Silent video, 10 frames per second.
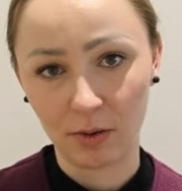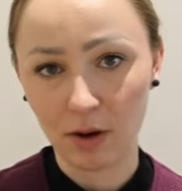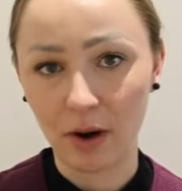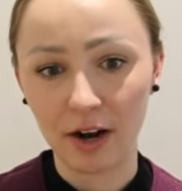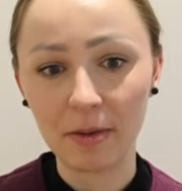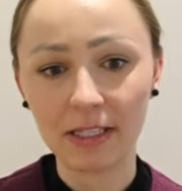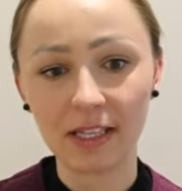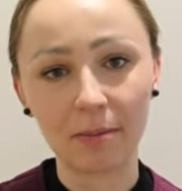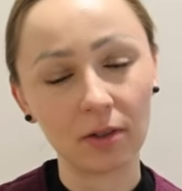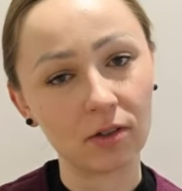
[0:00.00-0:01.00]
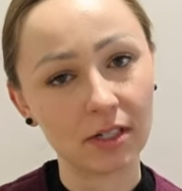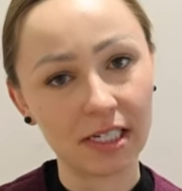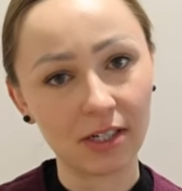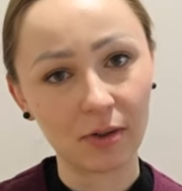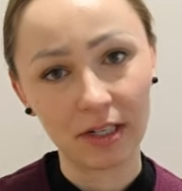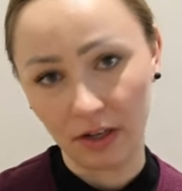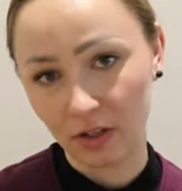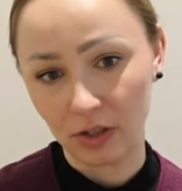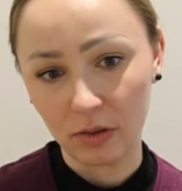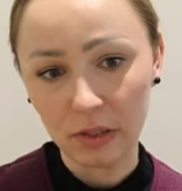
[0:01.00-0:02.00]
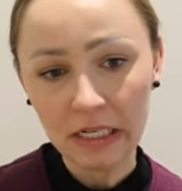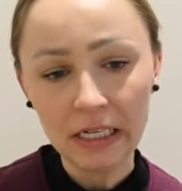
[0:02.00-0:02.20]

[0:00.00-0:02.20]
requirements that builders need to adhere to.